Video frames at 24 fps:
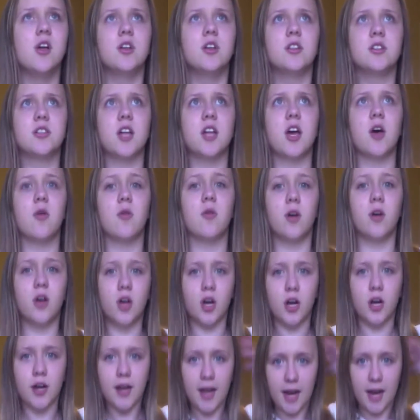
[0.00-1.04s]
so
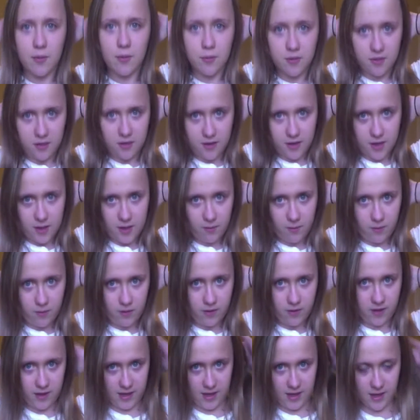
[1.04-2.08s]
her hair was
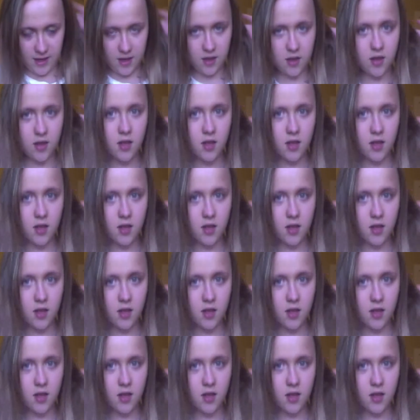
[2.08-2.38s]
literally,